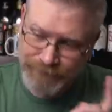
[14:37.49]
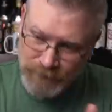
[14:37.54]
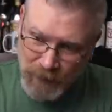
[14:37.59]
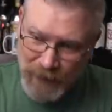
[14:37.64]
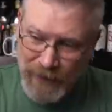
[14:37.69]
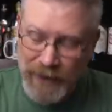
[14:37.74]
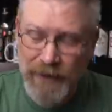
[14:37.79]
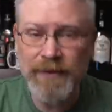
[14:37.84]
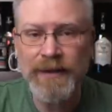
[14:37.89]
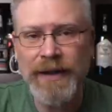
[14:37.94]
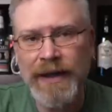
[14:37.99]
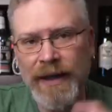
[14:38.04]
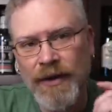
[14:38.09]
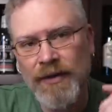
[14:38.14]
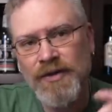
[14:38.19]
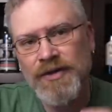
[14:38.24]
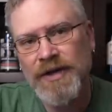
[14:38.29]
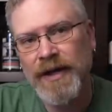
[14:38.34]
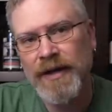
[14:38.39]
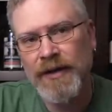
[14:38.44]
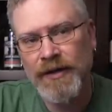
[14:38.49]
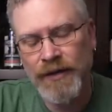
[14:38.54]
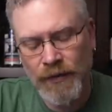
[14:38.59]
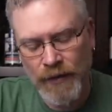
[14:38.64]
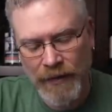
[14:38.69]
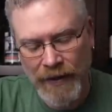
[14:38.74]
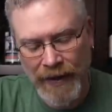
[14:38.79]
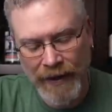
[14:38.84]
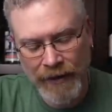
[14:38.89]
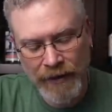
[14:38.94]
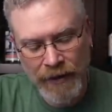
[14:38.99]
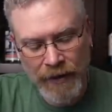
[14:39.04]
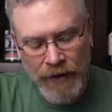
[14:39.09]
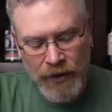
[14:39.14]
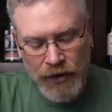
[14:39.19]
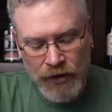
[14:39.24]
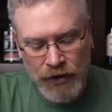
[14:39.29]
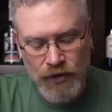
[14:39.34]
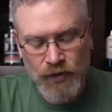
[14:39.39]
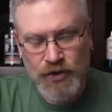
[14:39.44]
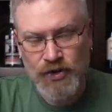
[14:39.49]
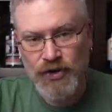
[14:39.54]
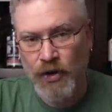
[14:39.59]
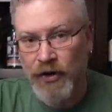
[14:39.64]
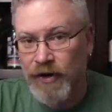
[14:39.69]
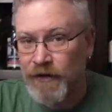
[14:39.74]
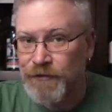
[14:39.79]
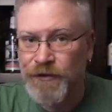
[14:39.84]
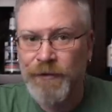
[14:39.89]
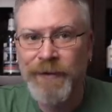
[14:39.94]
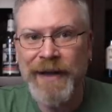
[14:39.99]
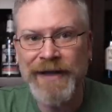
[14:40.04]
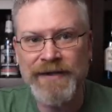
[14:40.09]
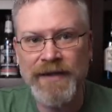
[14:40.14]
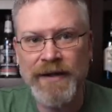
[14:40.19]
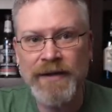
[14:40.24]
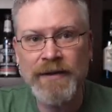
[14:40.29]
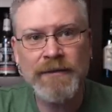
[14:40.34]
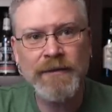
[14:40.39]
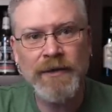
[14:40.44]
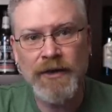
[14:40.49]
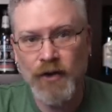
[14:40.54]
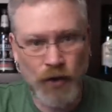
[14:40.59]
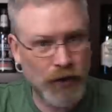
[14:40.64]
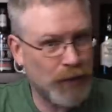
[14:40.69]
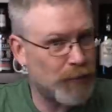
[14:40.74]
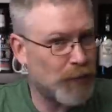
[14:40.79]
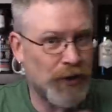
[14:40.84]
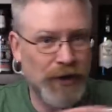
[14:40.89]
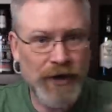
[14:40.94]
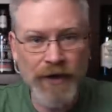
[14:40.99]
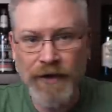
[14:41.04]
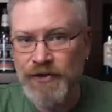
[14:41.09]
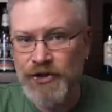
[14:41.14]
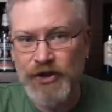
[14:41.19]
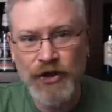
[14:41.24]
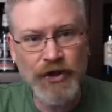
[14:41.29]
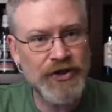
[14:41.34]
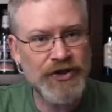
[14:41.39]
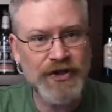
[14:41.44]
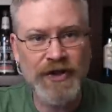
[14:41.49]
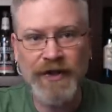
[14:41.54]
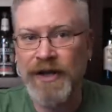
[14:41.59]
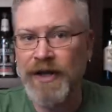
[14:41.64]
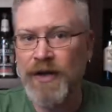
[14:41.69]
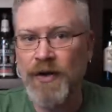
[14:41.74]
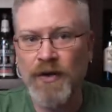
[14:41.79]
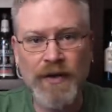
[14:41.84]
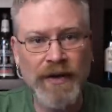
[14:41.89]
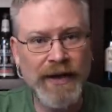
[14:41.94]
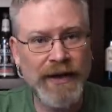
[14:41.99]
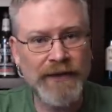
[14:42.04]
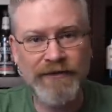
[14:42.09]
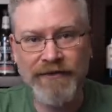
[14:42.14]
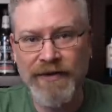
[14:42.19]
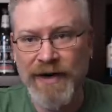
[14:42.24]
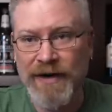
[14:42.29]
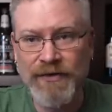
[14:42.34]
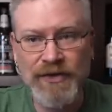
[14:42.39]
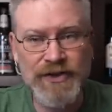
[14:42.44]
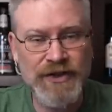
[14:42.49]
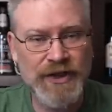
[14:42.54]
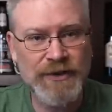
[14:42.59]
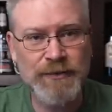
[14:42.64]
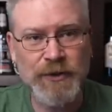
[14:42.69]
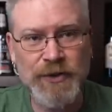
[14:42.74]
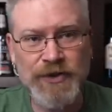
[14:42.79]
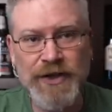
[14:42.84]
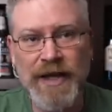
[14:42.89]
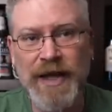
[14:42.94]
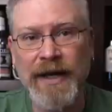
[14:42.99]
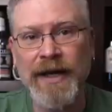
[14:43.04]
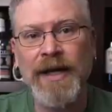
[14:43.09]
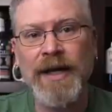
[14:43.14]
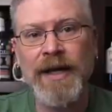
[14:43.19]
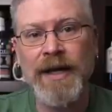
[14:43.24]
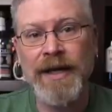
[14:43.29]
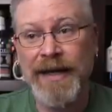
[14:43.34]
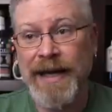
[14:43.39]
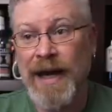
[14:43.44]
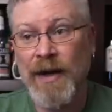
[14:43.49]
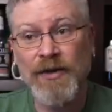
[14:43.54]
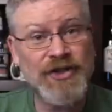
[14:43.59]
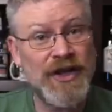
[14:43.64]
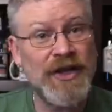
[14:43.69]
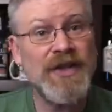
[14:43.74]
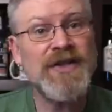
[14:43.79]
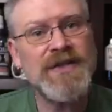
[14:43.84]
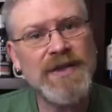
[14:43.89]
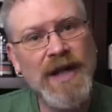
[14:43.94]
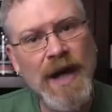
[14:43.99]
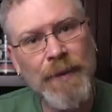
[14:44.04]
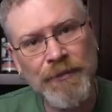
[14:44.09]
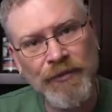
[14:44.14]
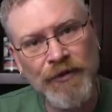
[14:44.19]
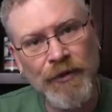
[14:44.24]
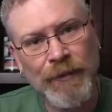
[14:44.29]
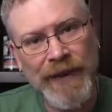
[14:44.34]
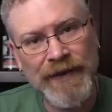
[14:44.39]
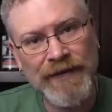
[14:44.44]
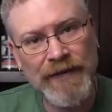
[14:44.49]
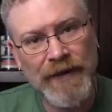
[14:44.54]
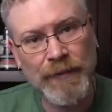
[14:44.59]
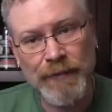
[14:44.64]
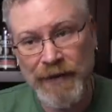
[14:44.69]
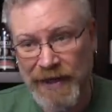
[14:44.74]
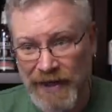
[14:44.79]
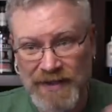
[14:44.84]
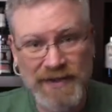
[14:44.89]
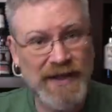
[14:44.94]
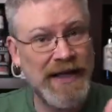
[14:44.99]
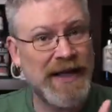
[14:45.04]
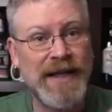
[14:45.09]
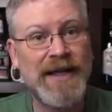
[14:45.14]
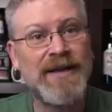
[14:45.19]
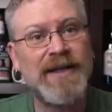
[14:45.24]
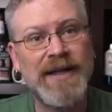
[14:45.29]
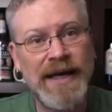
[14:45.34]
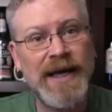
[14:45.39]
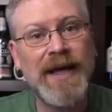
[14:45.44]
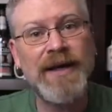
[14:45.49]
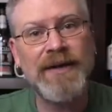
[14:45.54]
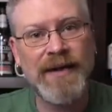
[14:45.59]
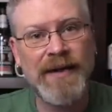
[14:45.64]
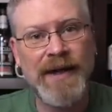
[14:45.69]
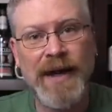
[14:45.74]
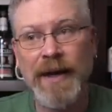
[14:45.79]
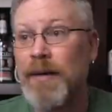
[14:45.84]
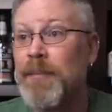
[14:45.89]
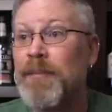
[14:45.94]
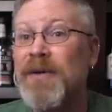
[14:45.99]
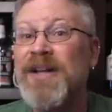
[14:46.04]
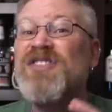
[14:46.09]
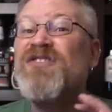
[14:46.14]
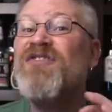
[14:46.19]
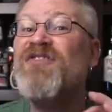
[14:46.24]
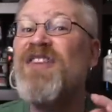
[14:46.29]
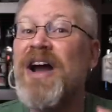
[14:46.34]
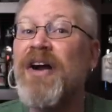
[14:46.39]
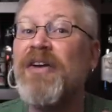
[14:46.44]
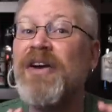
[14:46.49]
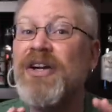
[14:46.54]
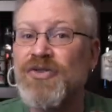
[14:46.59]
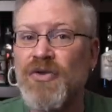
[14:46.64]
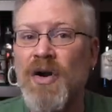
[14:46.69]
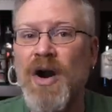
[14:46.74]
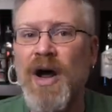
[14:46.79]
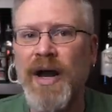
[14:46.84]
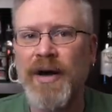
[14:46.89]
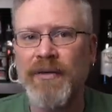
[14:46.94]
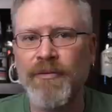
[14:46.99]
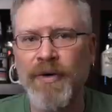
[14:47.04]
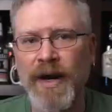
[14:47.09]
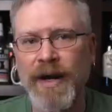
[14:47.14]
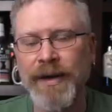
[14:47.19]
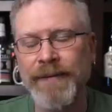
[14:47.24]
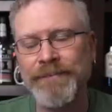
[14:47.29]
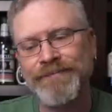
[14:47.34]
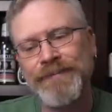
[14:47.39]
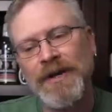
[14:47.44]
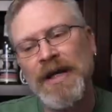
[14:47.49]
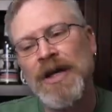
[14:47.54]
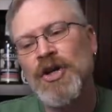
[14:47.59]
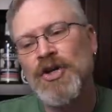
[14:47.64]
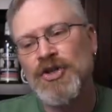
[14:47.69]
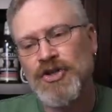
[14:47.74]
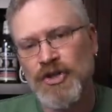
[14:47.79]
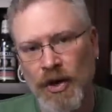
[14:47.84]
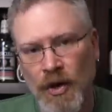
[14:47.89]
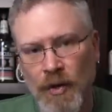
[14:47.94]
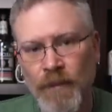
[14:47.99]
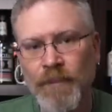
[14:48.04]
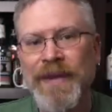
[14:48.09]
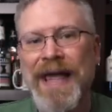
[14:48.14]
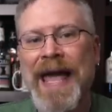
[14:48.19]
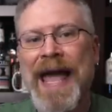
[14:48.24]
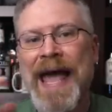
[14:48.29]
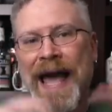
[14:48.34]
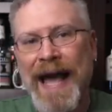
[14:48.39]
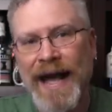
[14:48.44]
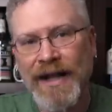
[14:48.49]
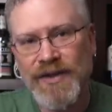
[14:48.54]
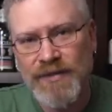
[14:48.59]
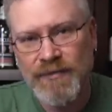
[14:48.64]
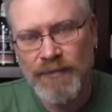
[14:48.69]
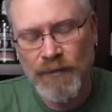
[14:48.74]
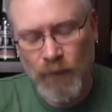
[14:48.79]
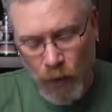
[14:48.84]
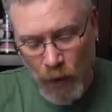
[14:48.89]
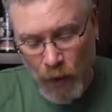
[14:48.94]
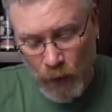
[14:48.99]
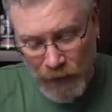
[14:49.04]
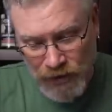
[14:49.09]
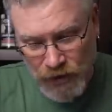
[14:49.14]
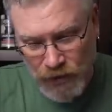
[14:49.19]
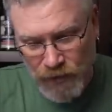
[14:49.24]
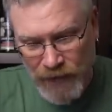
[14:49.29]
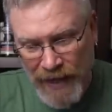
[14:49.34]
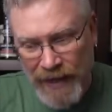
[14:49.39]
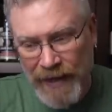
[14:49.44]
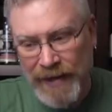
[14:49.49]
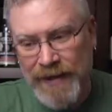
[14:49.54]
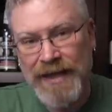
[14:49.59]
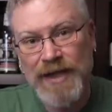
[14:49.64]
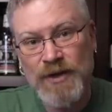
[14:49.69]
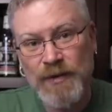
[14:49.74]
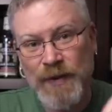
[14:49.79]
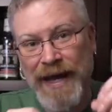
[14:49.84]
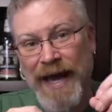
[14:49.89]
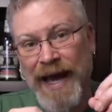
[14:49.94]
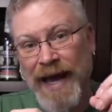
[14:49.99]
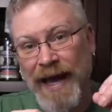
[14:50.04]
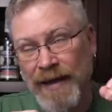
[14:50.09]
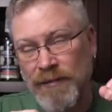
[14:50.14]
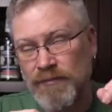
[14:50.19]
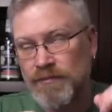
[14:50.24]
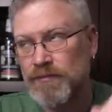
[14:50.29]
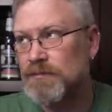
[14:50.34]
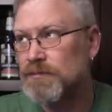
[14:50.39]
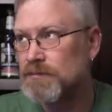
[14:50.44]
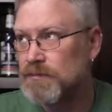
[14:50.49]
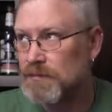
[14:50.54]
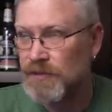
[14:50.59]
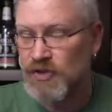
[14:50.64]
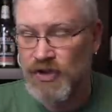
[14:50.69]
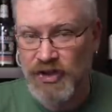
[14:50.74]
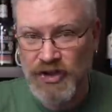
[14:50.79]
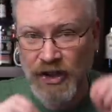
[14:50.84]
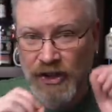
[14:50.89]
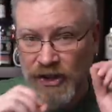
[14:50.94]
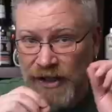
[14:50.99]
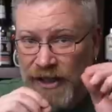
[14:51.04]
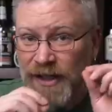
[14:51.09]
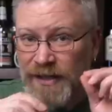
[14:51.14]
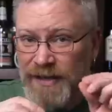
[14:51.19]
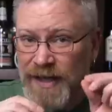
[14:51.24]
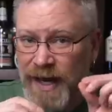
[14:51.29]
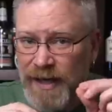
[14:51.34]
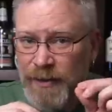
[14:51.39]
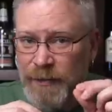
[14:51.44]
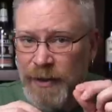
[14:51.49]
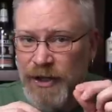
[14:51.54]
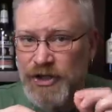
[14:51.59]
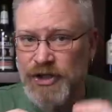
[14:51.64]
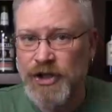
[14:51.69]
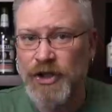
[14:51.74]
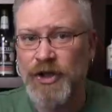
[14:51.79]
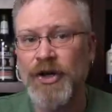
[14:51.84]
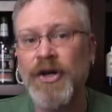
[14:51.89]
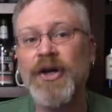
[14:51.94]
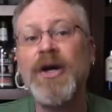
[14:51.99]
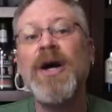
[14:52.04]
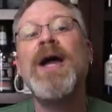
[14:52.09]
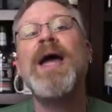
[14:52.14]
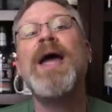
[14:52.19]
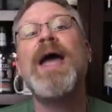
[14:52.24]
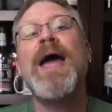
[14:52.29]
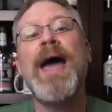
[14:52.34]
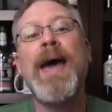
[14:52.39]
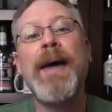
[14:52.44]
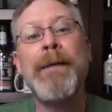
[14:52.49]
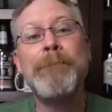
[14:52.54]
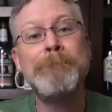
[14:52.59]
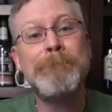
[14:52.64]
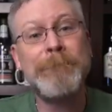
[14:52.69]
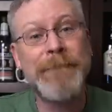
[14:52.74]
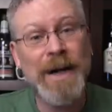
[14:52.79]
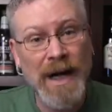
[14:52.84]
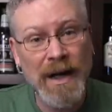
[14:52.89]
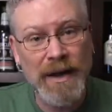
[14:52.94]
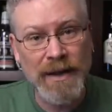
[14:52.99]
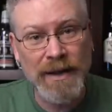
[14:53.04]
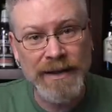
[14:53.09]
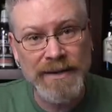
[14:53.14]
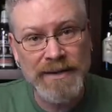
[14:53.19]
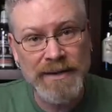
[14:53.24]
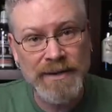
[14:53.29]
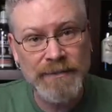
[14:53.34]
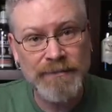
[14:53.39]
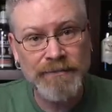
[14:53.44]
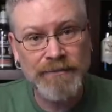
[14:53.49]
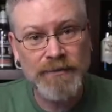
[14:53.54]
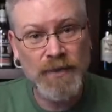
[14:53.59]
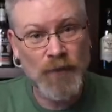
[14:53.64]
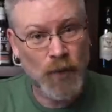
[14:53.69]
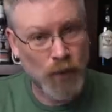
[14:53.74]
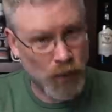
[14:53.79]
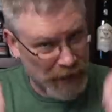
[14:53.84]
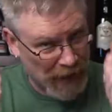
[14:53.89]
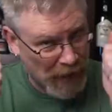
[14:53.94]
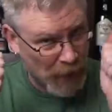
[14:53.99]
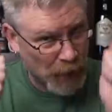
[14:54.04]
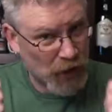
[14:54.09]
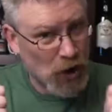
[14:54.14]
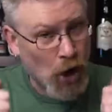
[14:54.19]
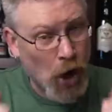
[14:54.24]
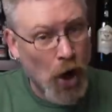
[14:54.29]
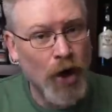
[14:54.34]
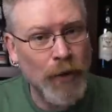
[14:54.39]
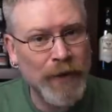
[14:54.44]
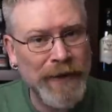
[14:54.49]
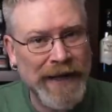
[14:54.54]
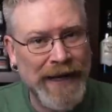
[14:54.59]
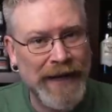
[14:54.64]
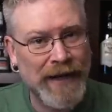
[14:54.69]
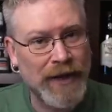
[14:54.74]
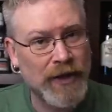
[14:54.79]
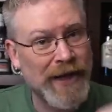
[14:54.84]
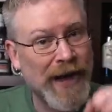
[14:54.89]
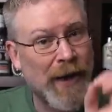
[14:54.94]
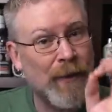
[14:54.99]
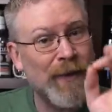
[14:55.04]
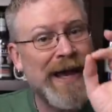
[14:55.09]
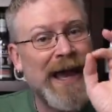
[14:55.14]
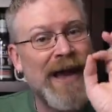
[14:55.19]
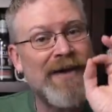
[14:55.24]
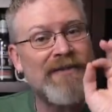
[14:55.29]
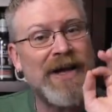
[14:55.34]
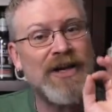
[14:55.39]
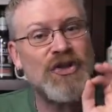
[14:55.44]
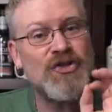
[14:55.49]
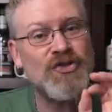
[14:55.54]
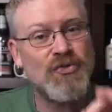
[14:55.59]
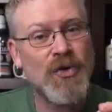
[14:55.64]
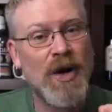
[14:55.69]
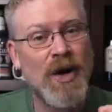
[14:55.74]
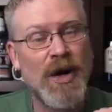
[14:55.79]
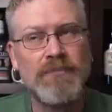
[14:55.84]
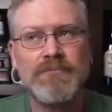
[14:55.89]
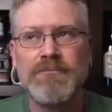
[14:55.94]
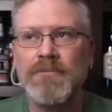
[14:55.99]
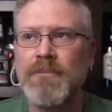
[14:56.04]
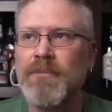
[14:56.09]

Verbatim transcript: Well, here's how you do that. You start it fermenting, you only put enough sugars to let it go to like five or 6%. Now it's gonna stop fermenting because it hit the end of that. It's very dry, right? So add, what we do then is we add just a little tiny bit of sugar and bottle it. Now we're carbonating. Now we have a drop.